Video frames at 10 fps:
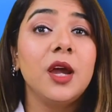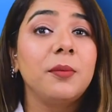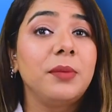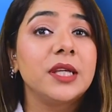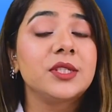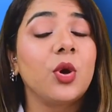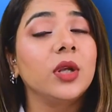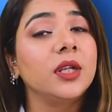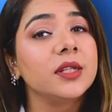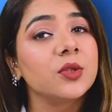based
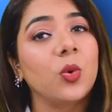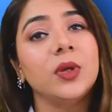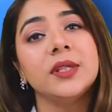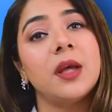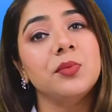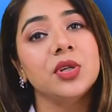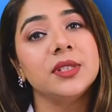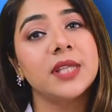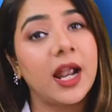on its own assumptions